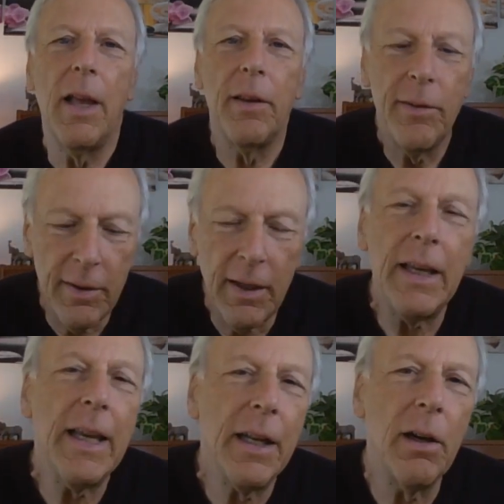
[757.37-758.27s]

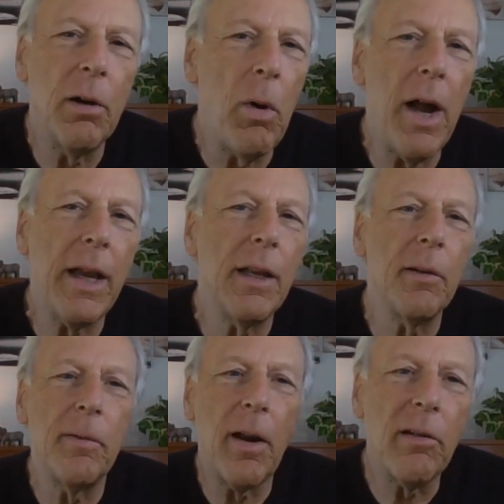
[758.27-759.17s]
sitting in Hawaii at a
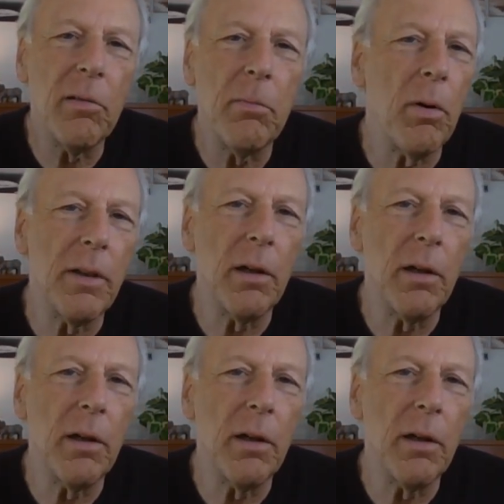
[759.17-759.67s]
very remote